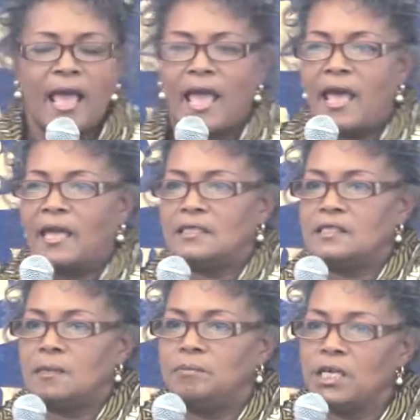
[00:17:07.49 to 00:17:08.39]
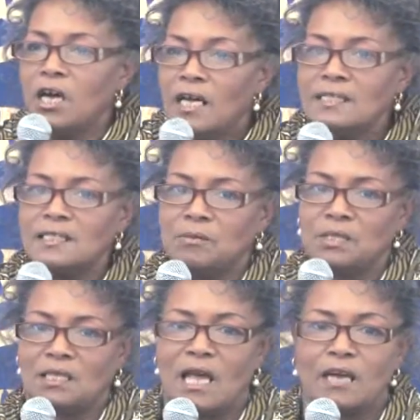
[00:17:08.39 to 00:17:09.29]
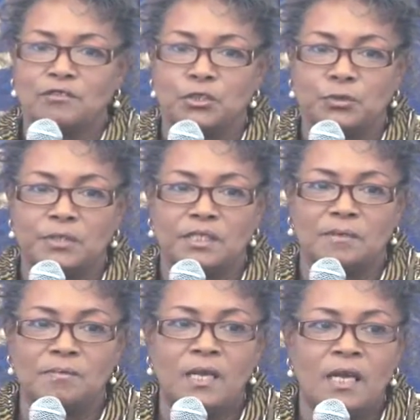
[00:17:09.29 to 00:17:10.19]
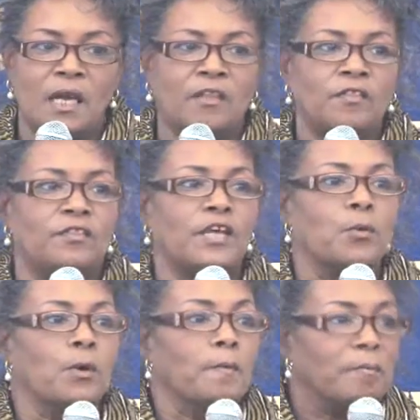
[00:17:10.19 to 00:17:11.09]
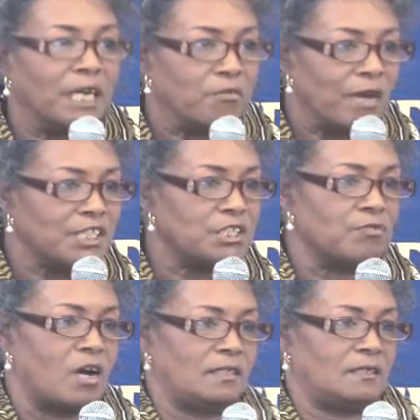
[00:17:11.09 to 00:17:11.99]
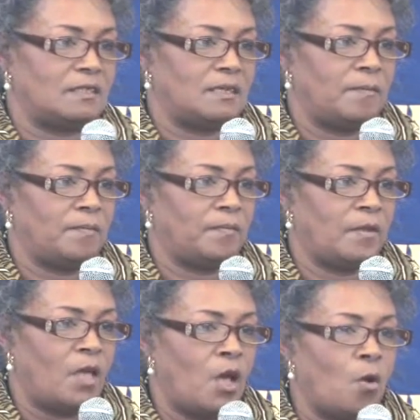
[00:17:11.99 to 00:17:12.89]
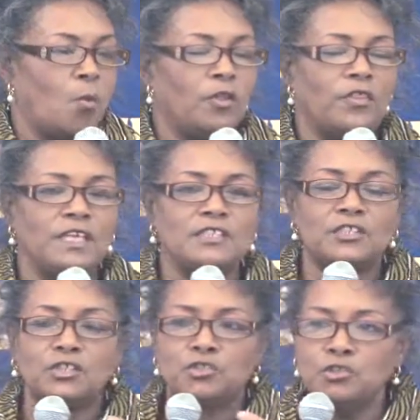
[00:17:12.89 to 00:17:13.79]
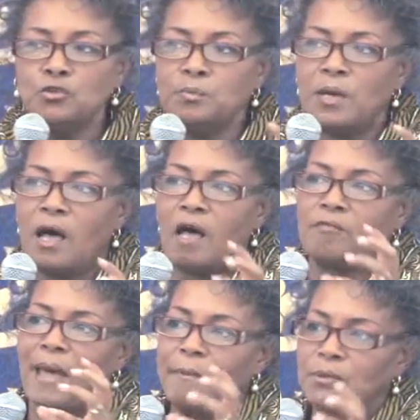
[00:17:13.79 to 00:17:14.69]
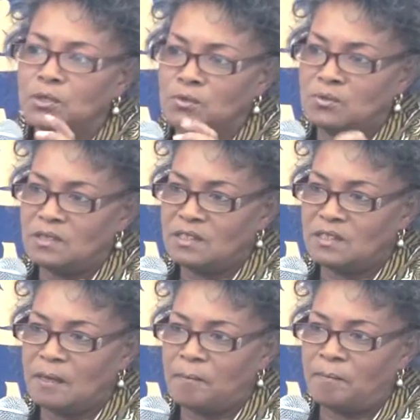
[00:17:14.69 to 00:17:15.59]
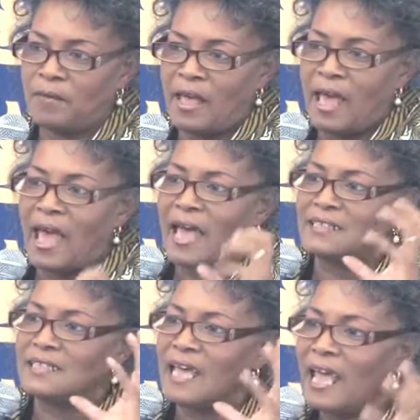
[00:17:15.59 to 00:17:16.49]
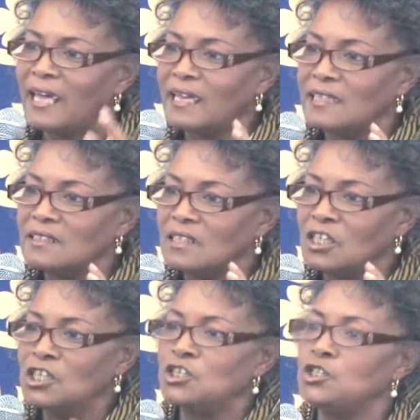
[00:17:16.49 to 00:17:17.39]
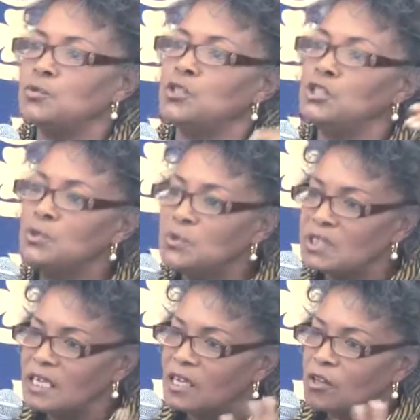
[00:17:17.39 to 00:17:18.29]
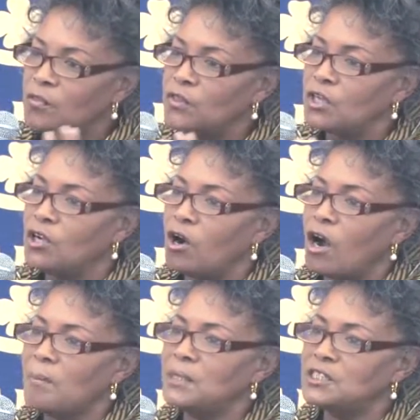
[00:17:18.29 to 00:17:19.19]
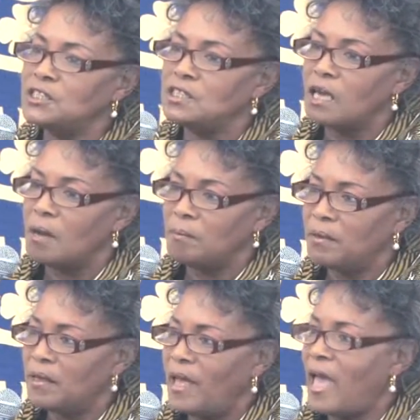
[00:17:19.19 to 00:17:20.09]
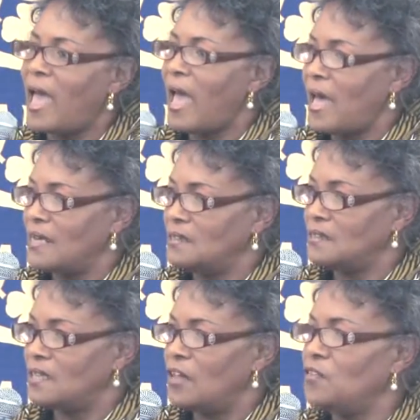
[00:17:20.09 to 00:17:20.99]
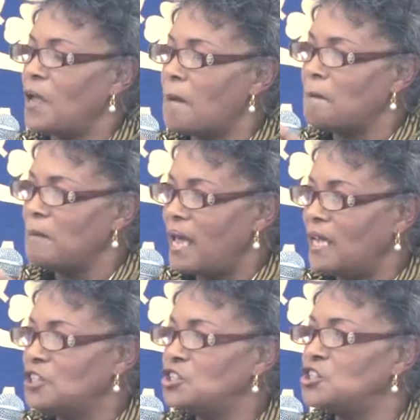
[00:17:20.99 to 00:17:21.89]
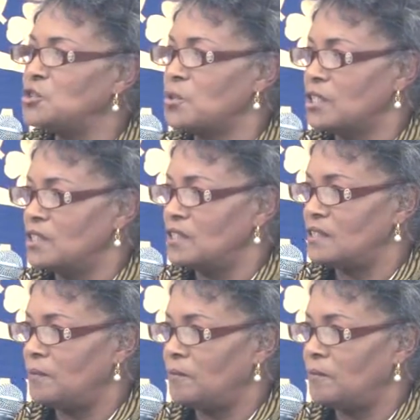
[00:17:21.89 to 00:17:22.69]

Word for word: And because there was a lot of tourism, there were many restaurants. Well, this troop of baboons had taken to using the garbage dump as their main source